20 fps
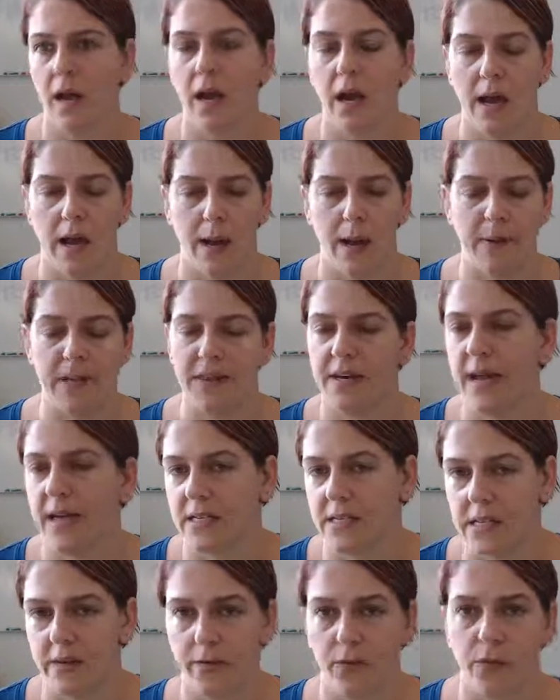and I'm at the
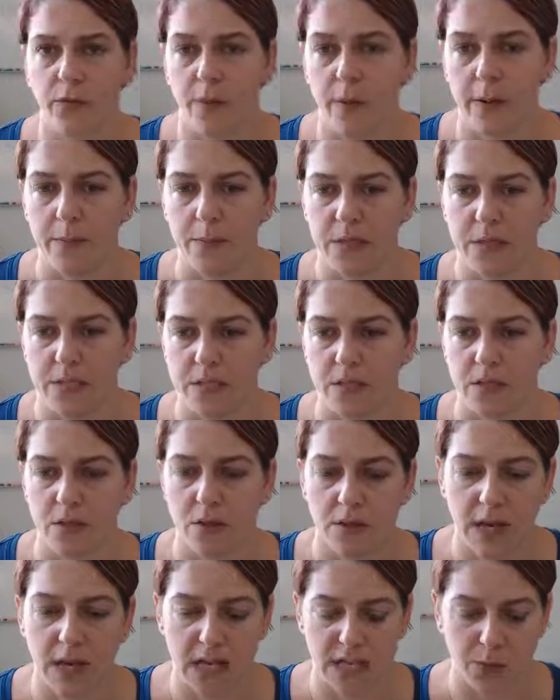next level for my business.
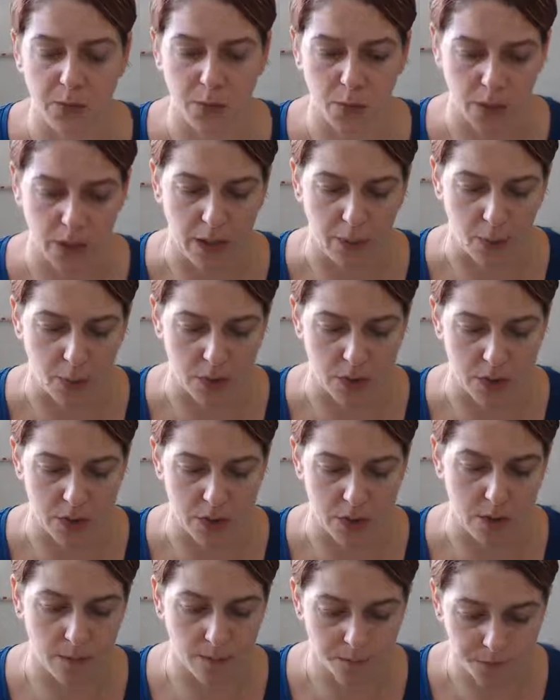So that's been really important.
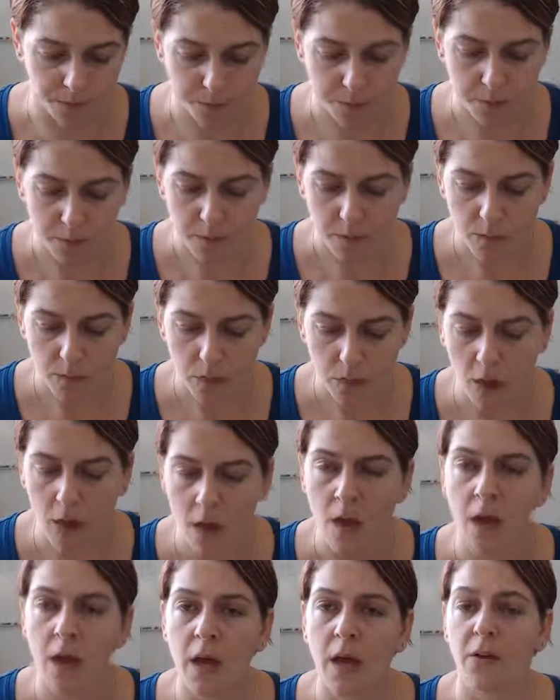So
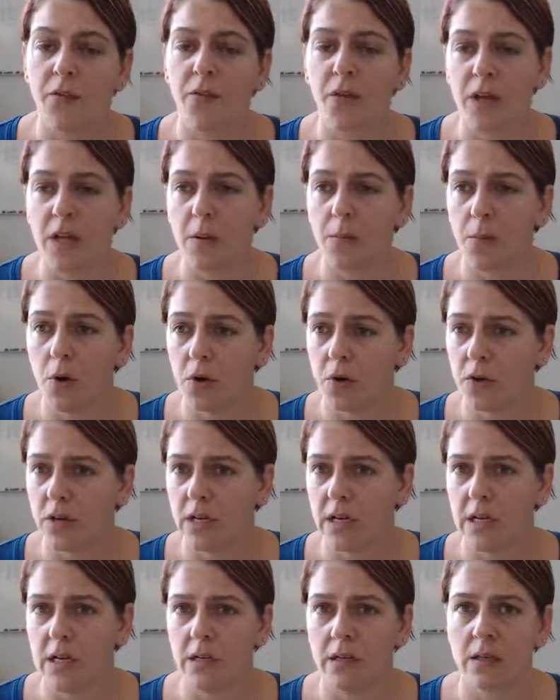affiliate
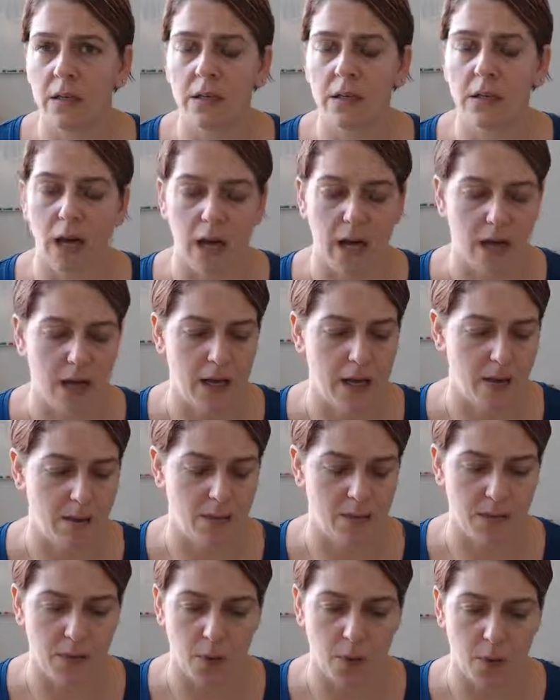marketing,
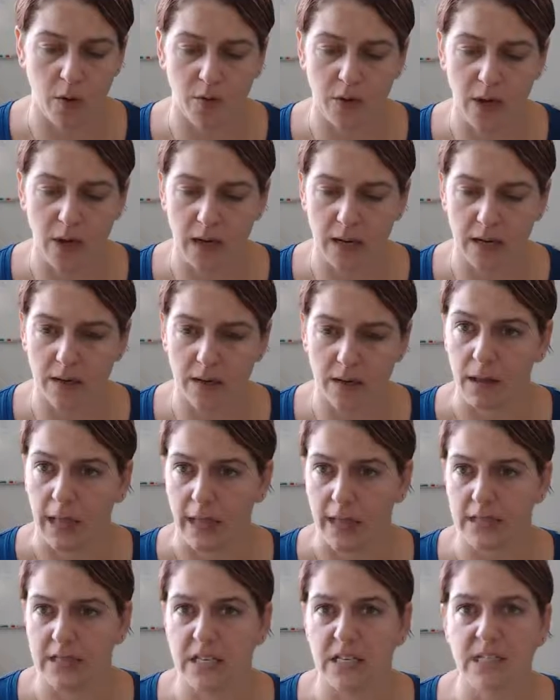you've got
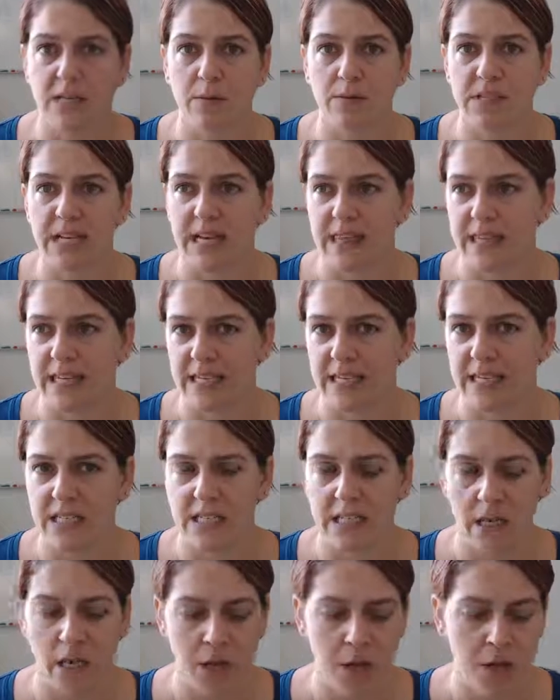like systems like
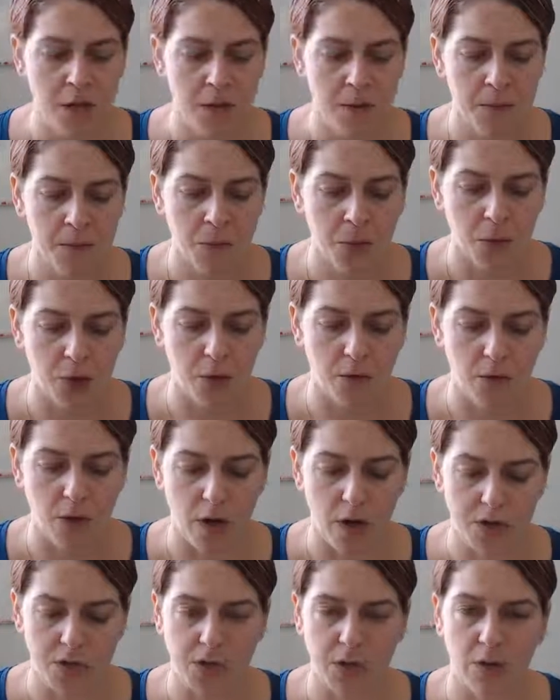this.
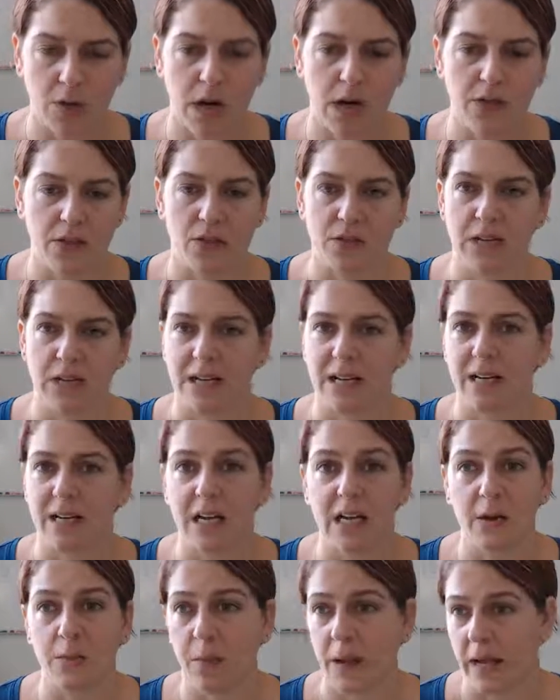You've also got, there's like
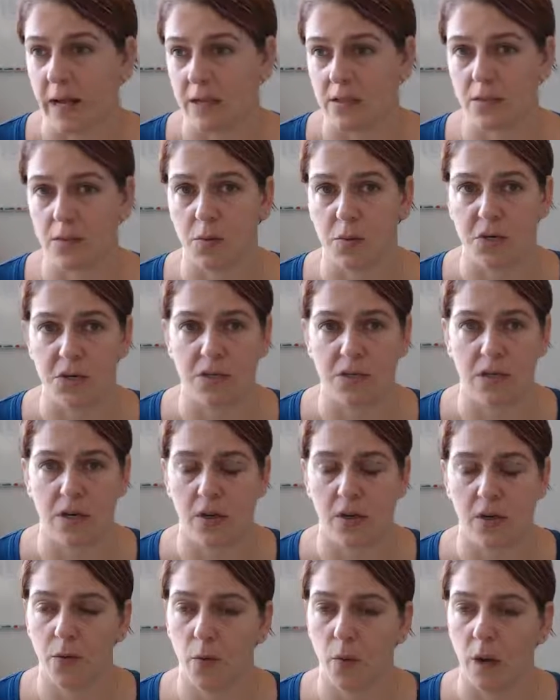ClickBanks, which is
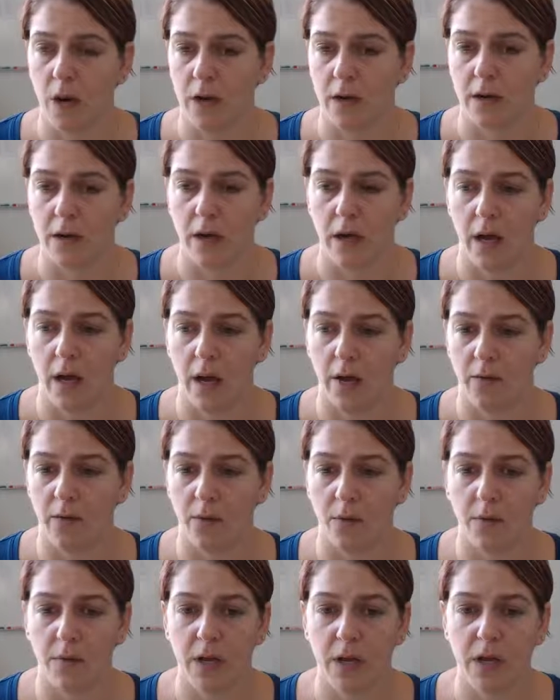another one.
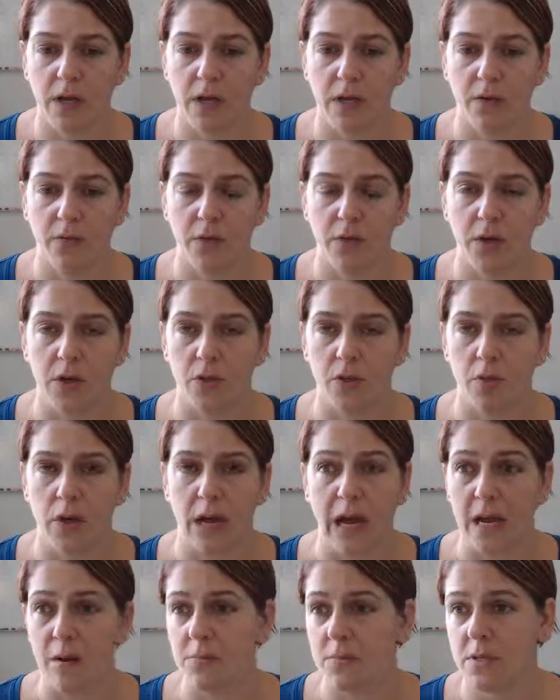For many of you,
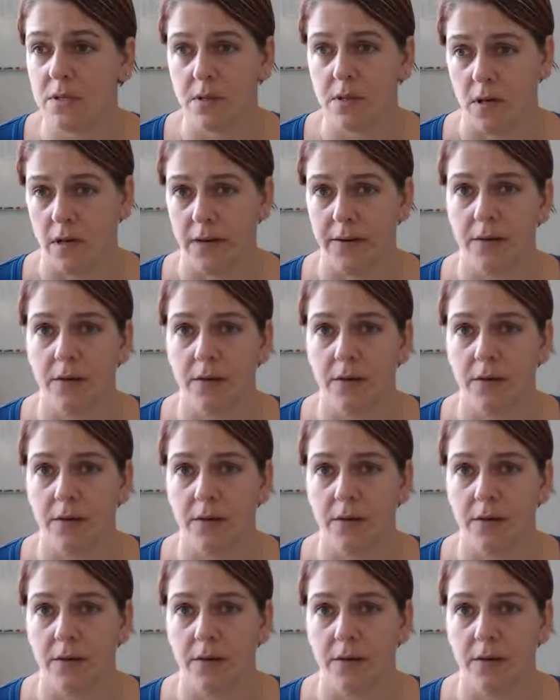Amazon